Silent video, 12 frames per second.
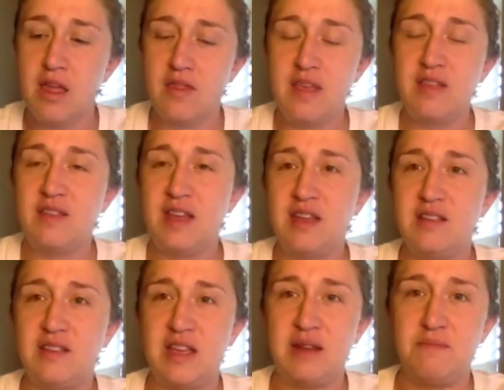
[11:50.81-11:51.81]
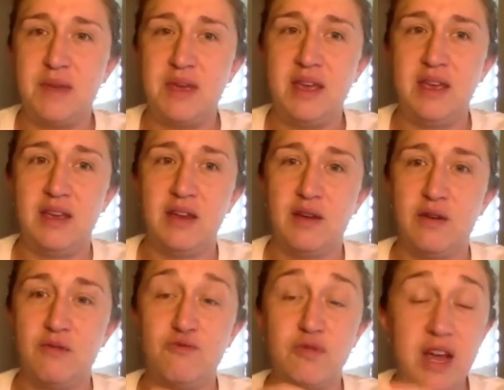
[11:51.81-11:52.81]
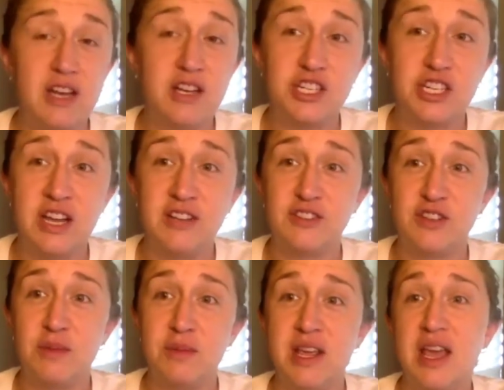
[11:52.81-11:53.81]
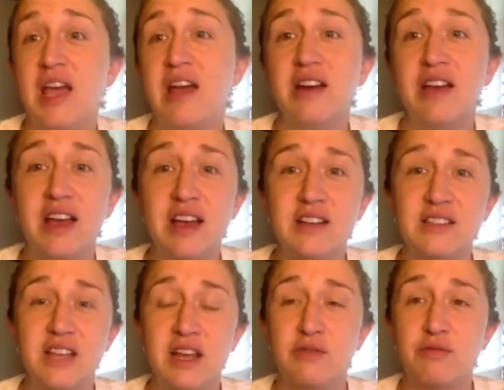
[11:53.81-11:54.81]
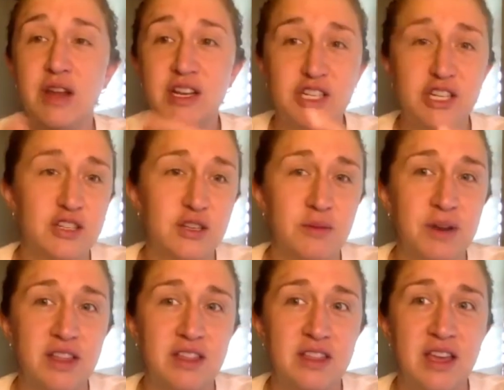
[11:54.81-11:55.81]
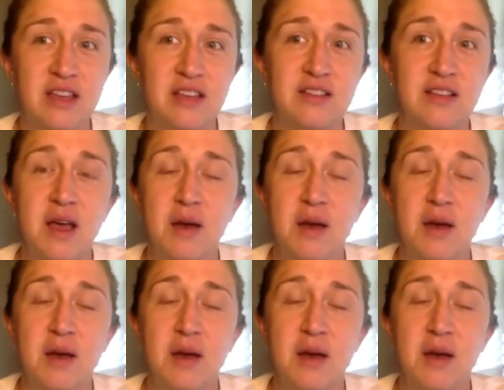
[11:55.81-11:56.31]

these kids can be rich in so many areas and rich in so many things